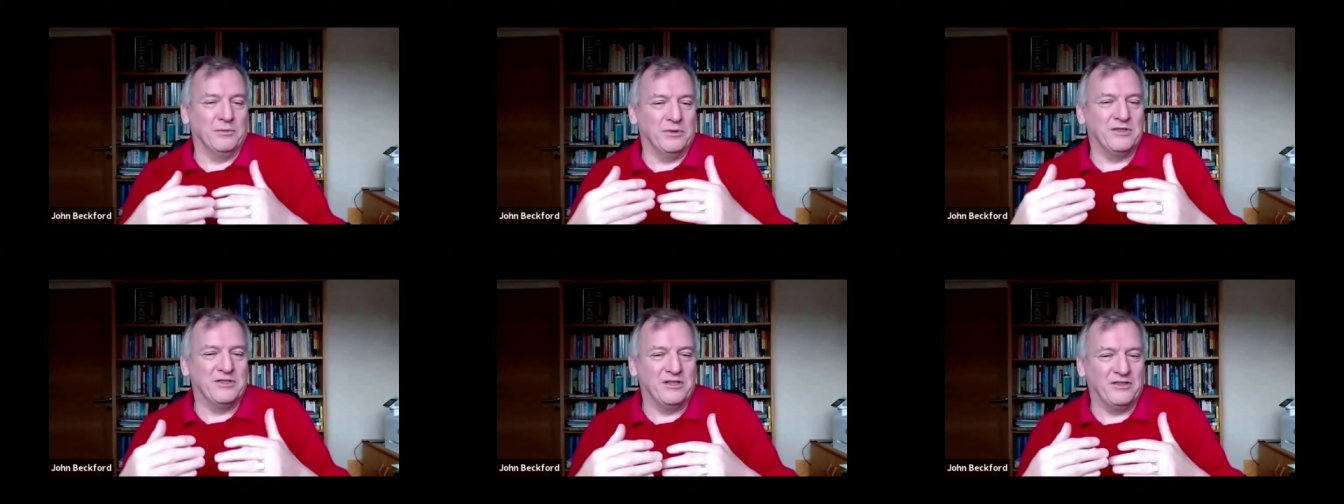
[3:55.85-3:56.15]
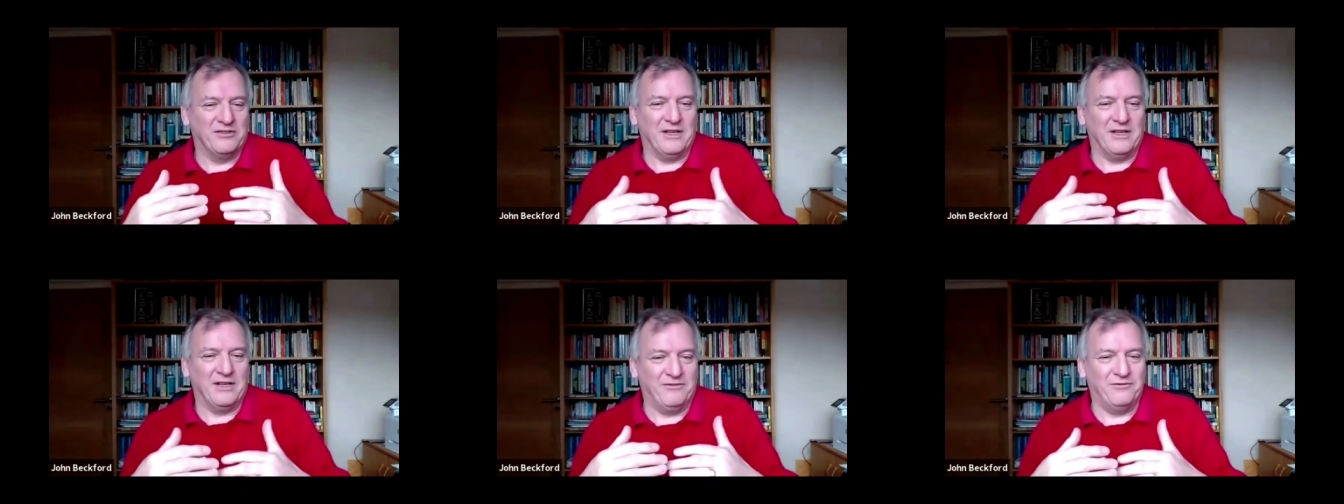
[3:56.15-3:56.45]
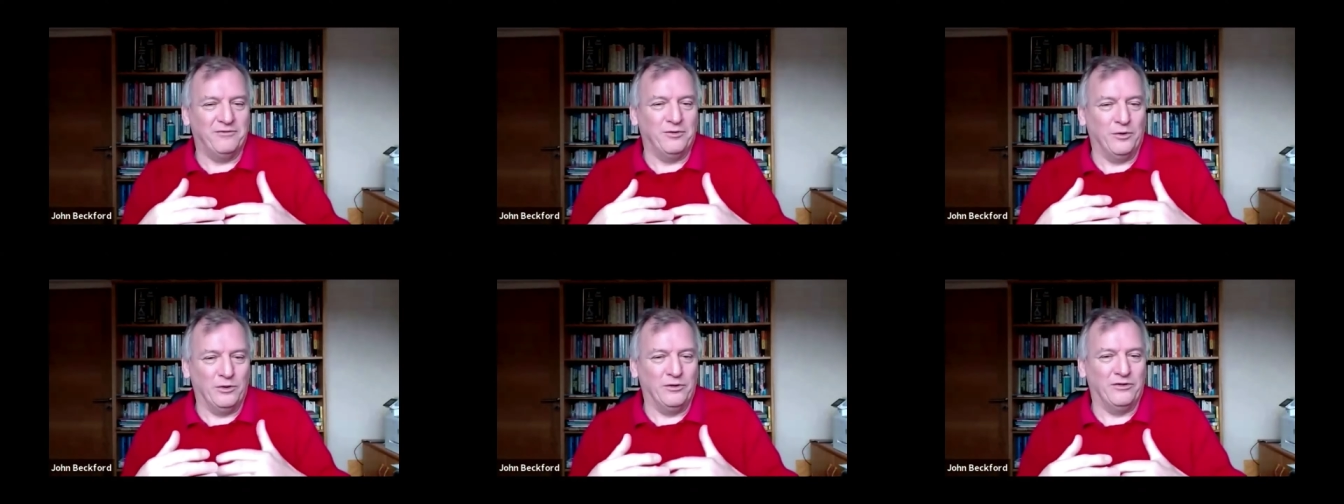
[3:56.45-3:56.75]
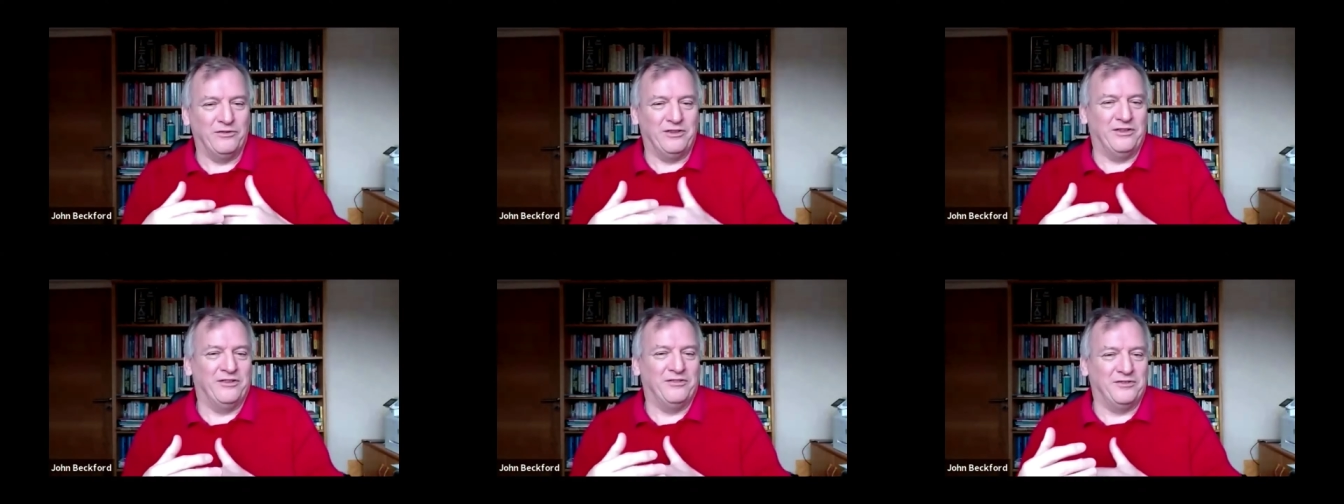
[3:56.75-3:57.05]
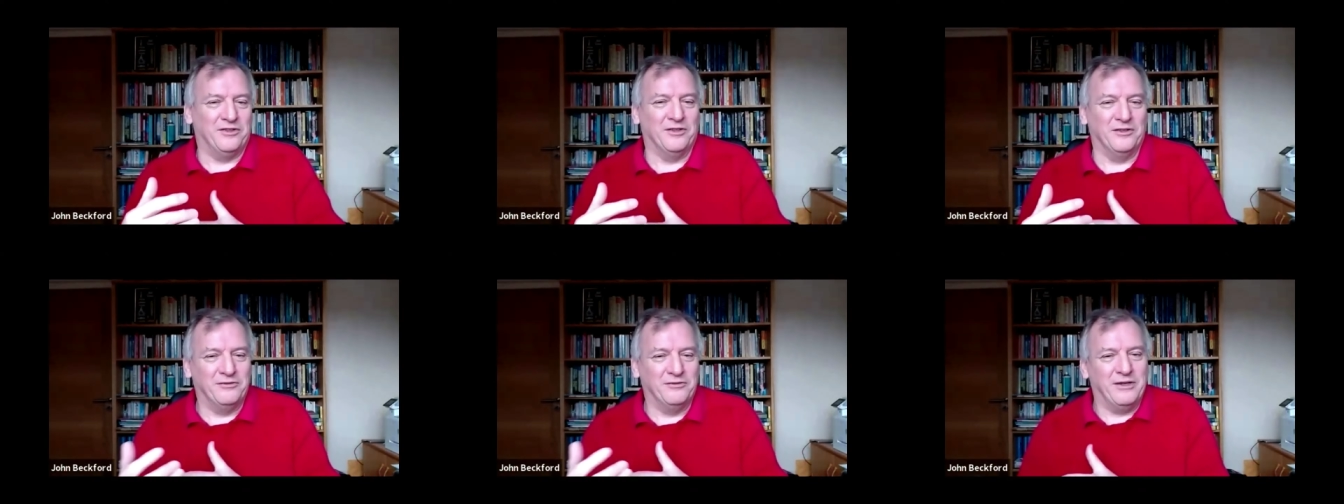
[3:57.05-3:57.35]
which is a full
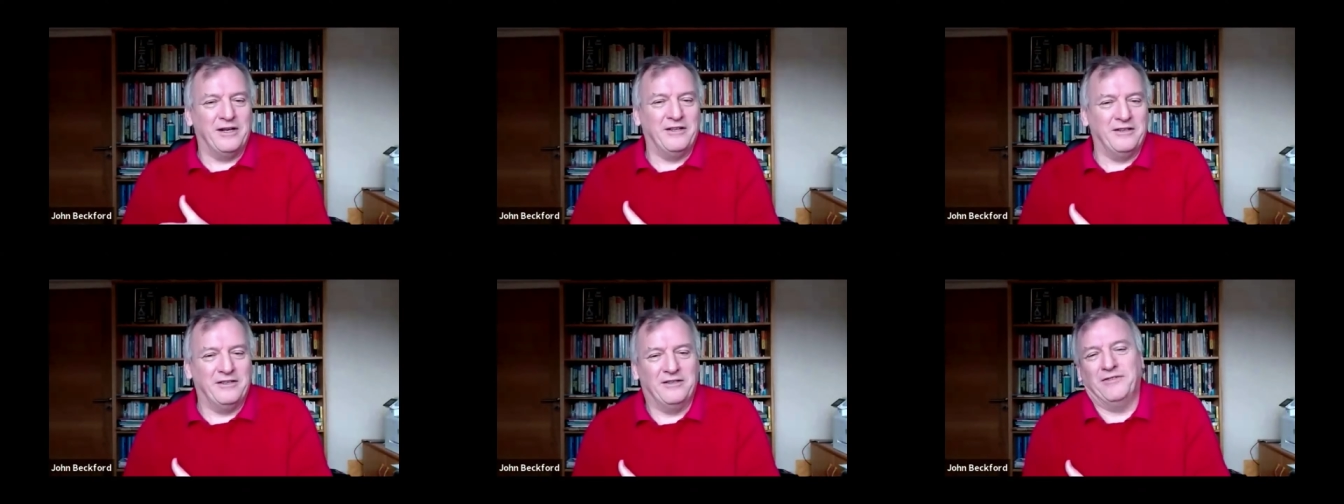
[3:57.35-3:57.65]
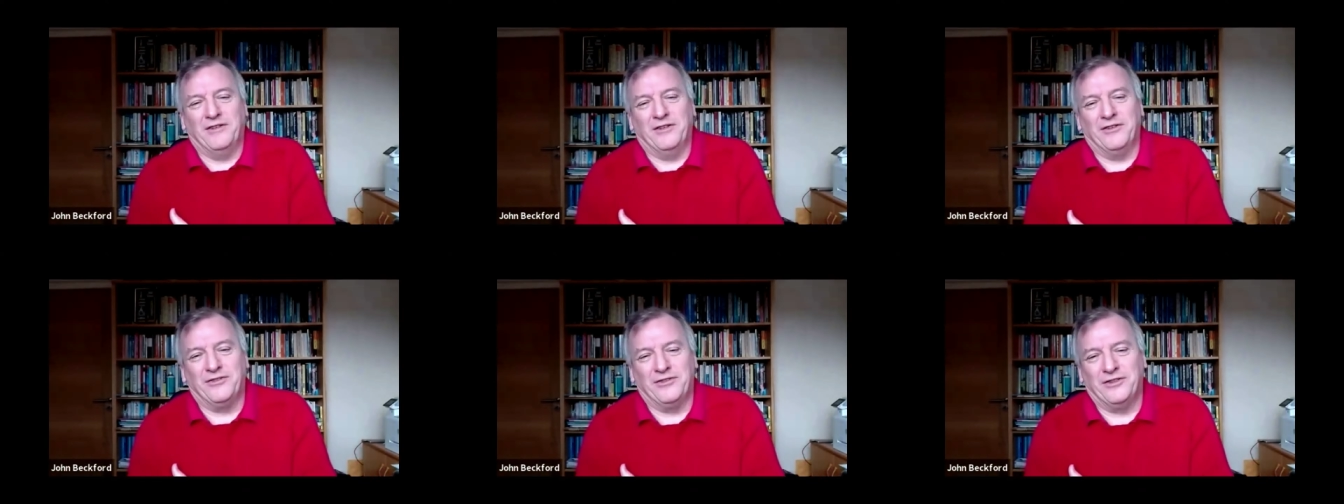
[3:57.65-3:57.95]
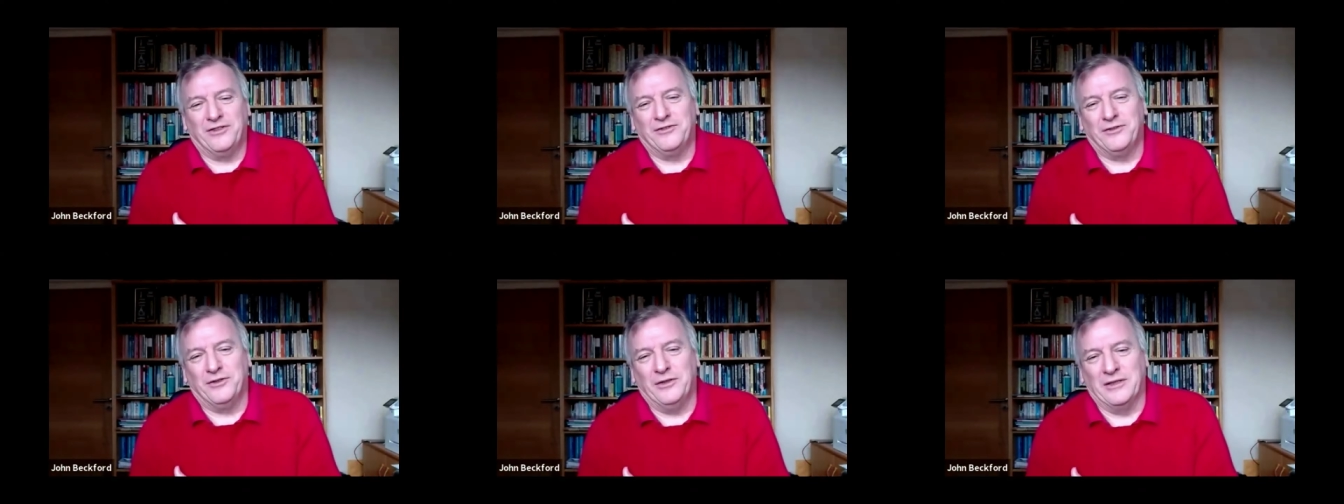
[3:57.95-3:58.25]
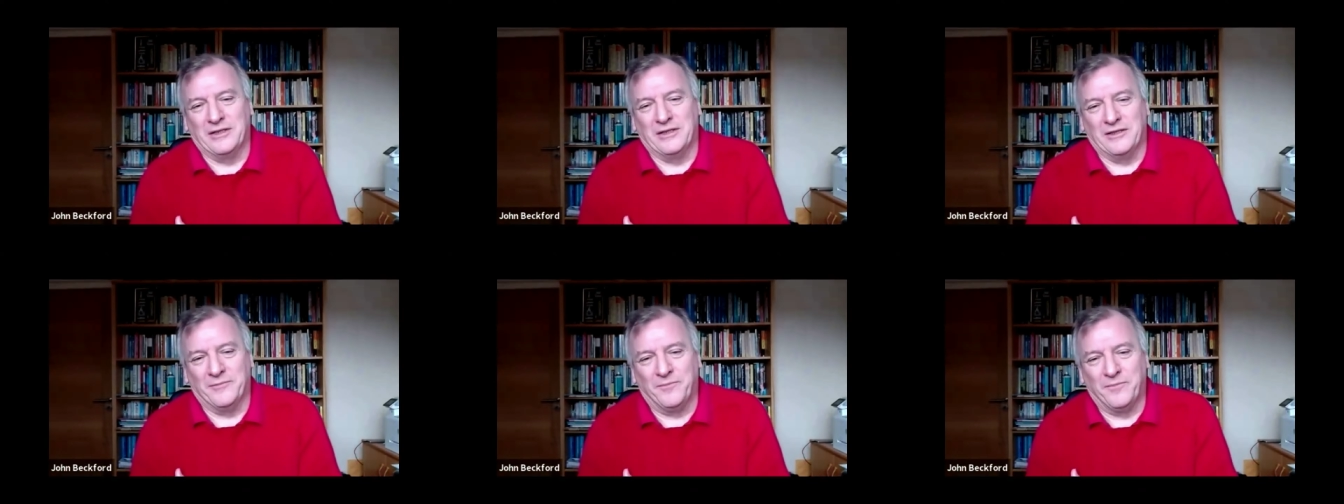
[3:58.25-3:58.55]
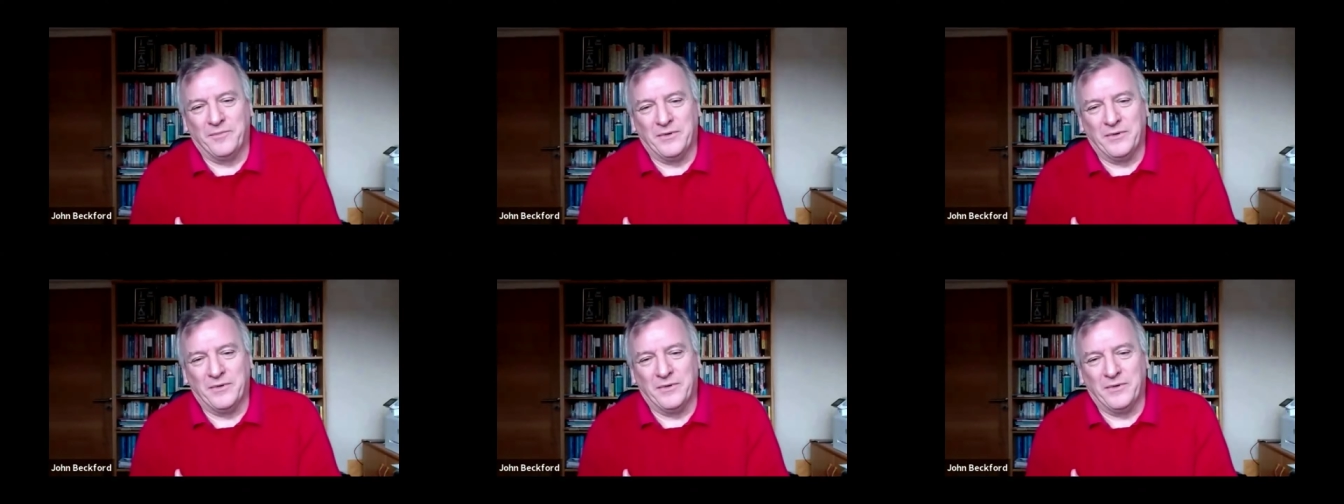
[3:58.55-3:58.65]
system ready to flush the toilet.